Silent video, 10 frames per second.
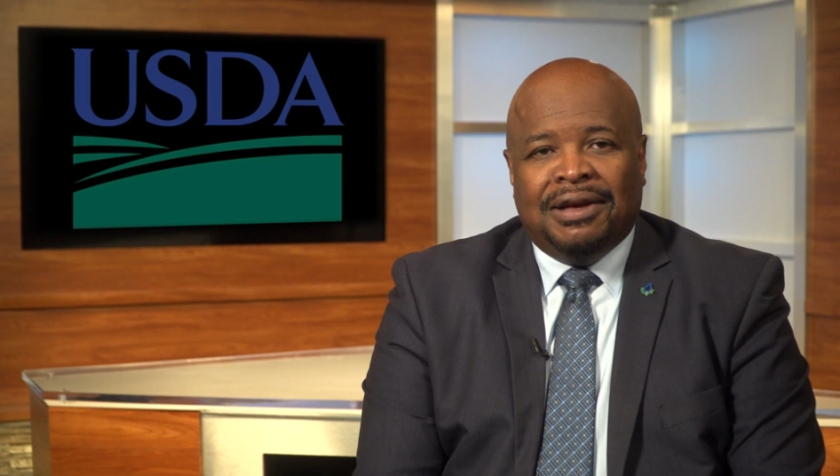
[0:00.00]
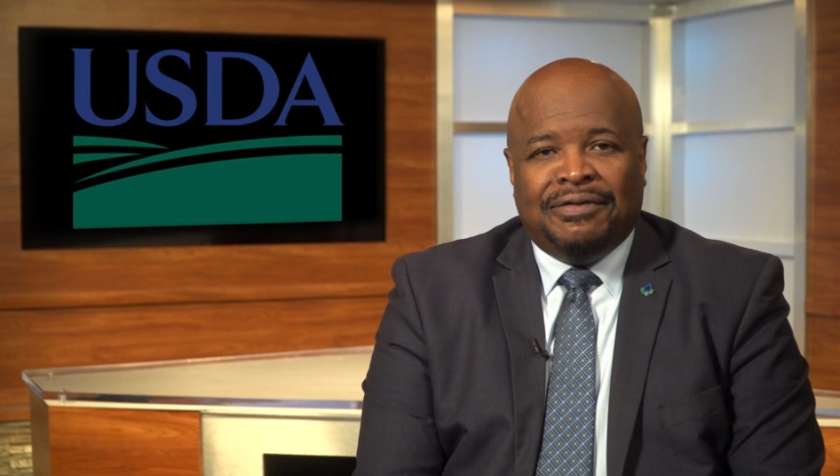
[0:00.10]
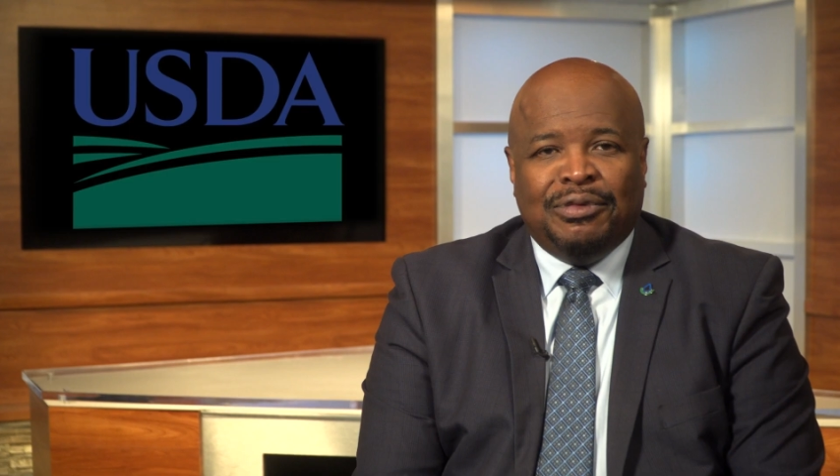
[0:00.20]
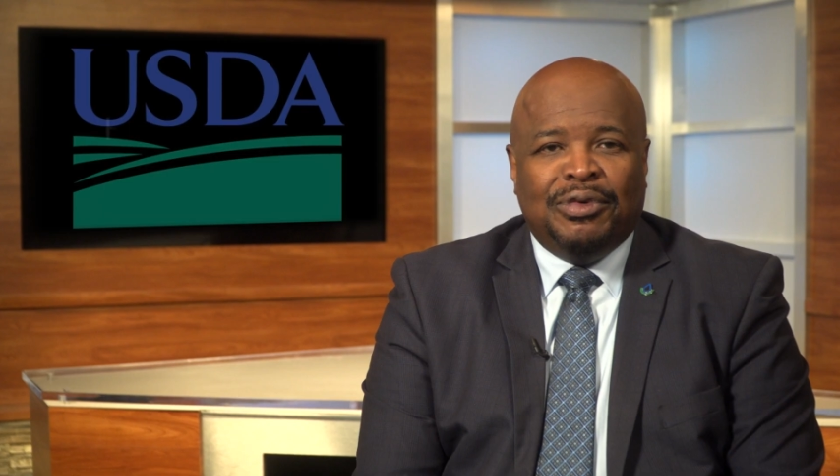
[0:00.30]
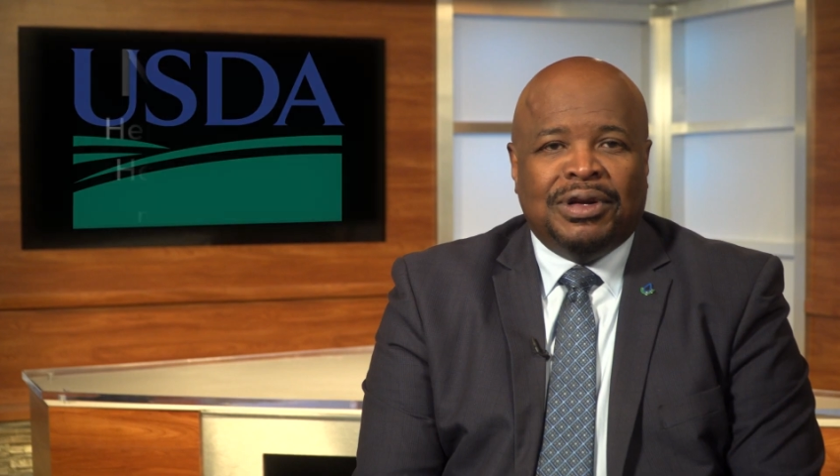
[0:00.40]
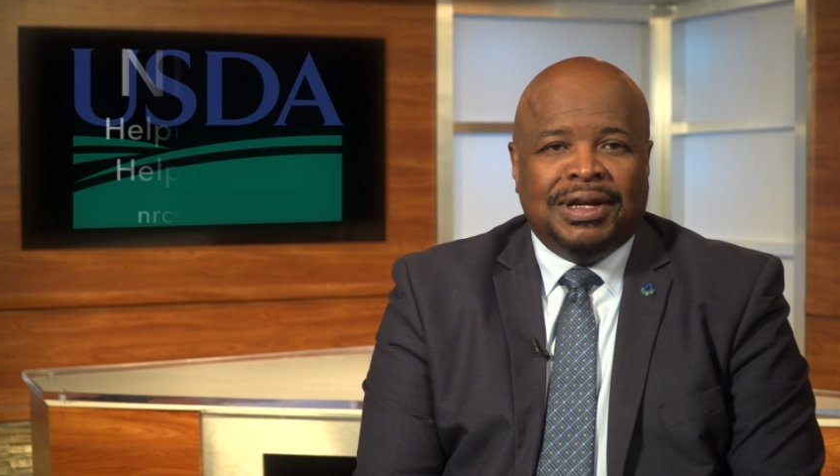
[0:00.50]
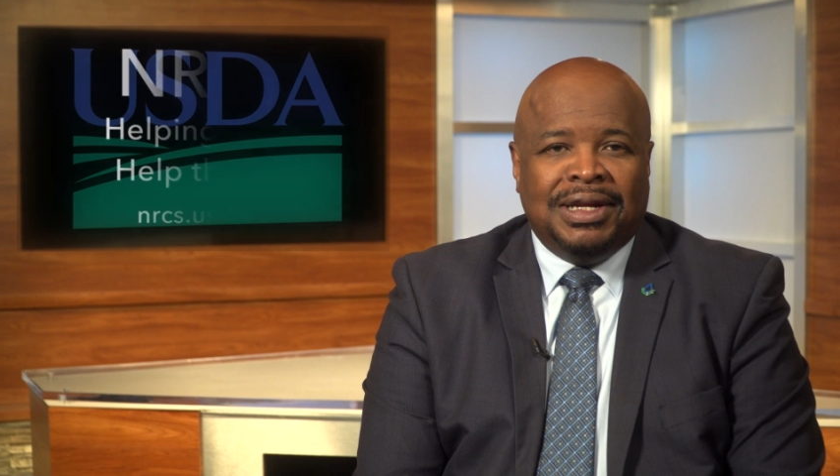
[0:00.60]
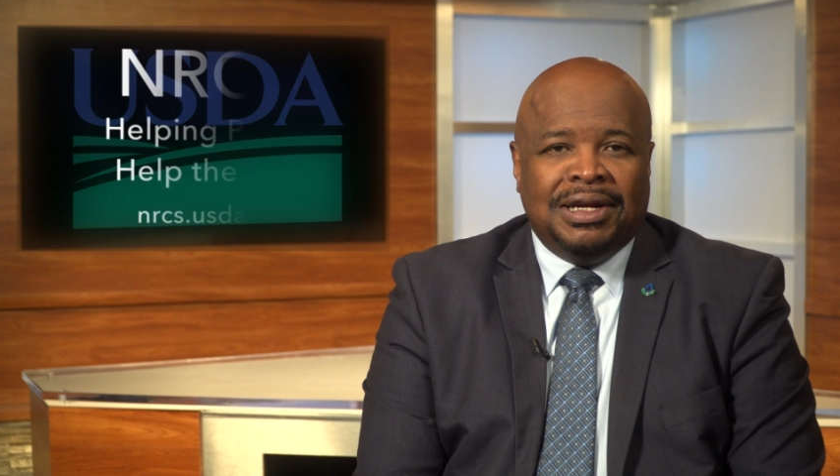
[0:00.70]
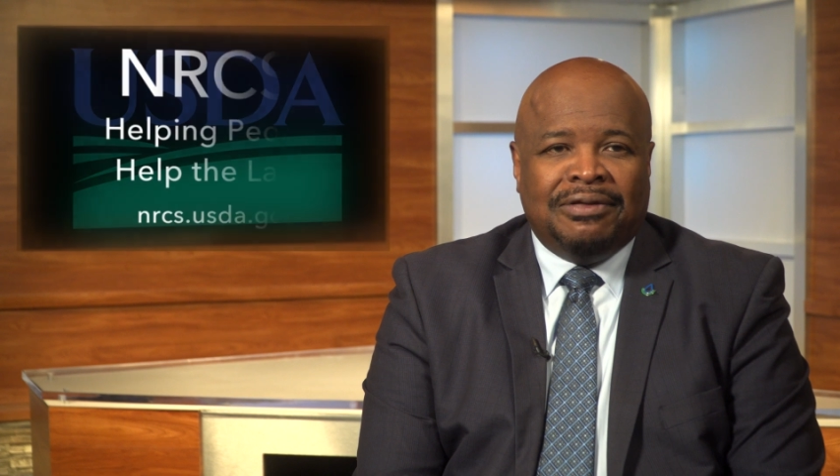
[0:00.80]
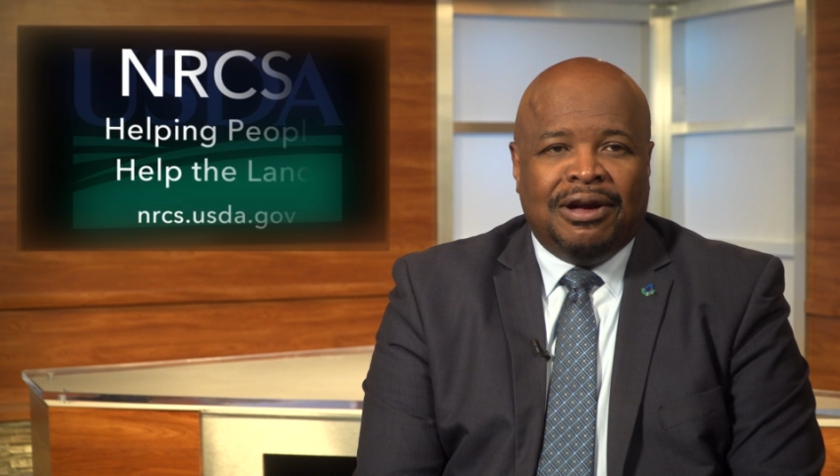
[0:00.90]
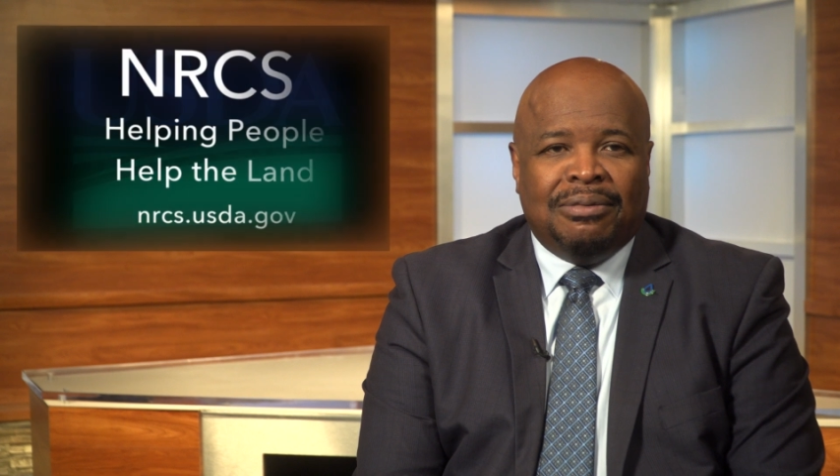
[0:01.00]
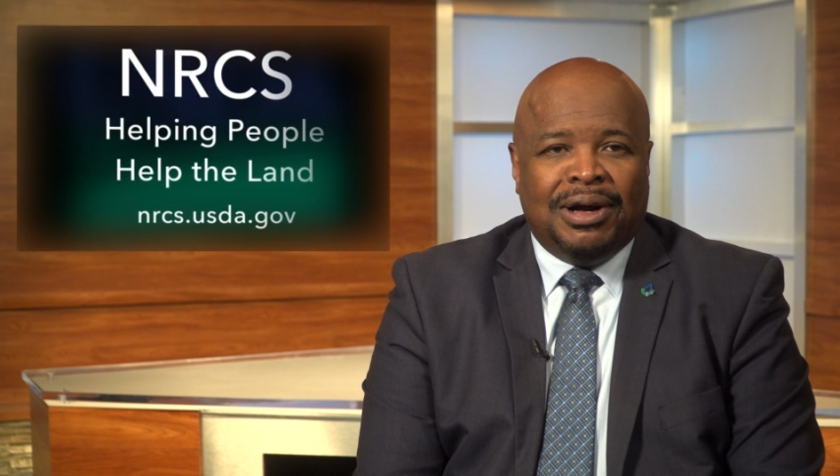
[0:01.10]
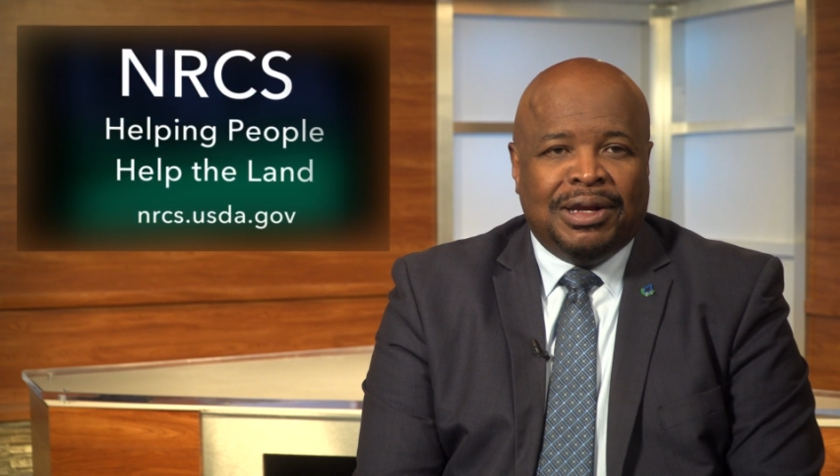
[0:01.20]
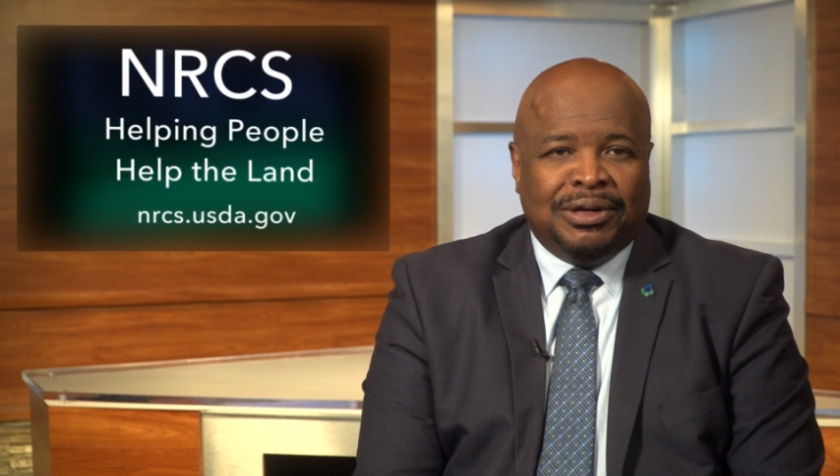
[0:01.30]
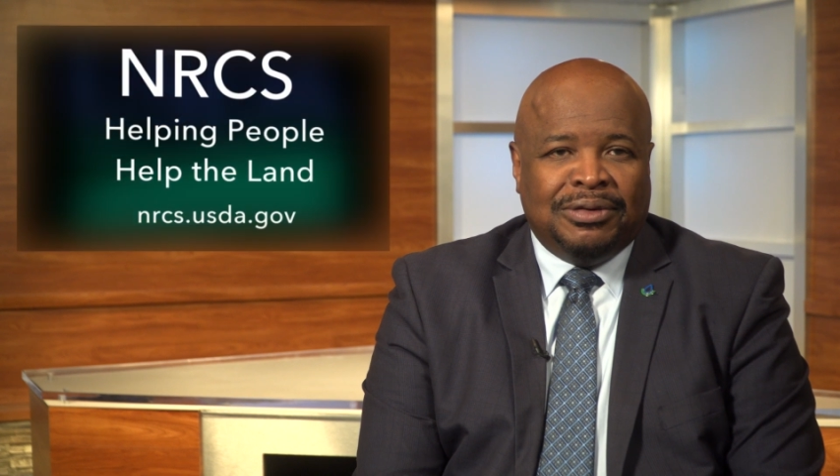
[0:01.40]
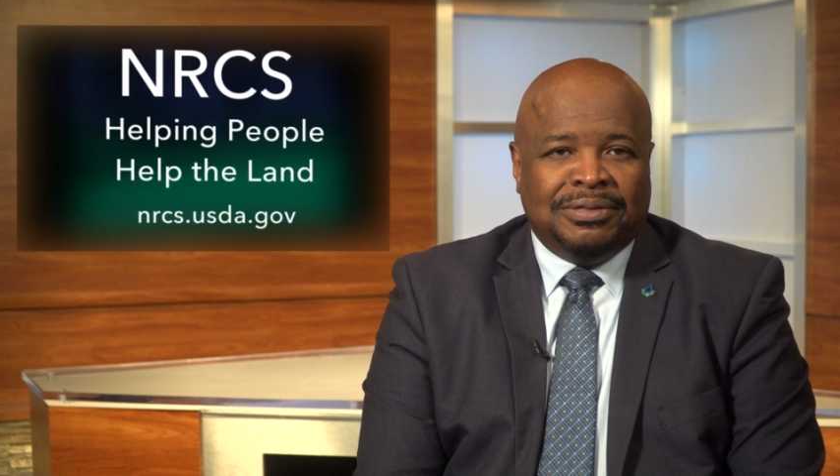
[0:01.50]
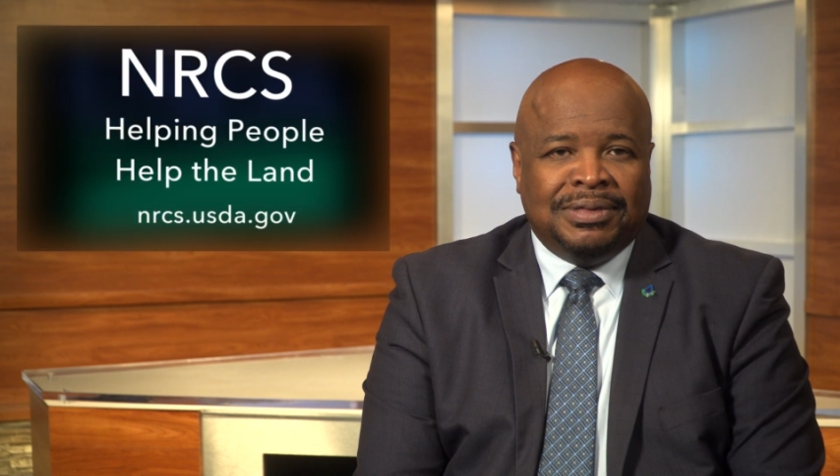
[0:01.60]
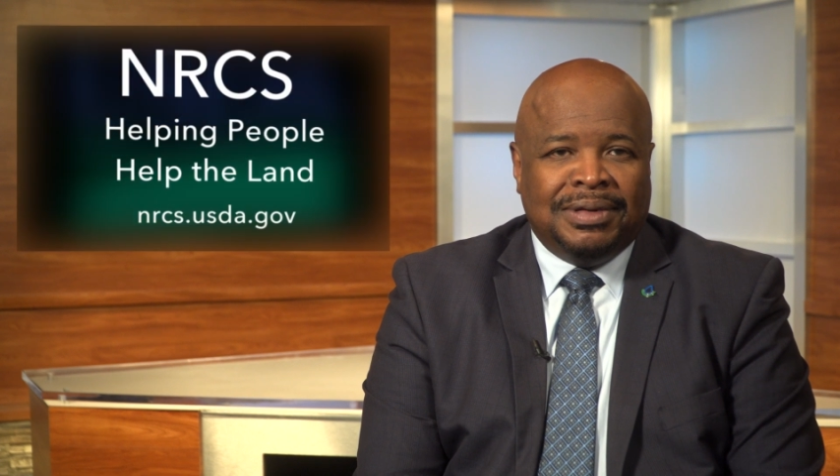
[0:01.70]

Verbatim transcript: If you want to live our motto